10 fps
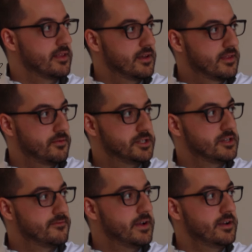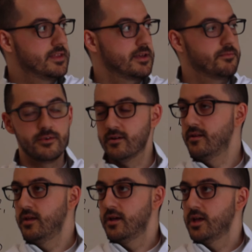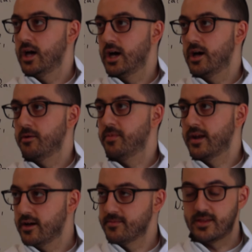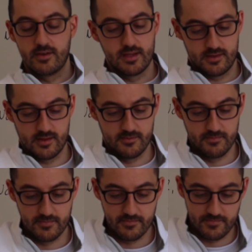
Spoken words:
this, which is very simple, but helps you get some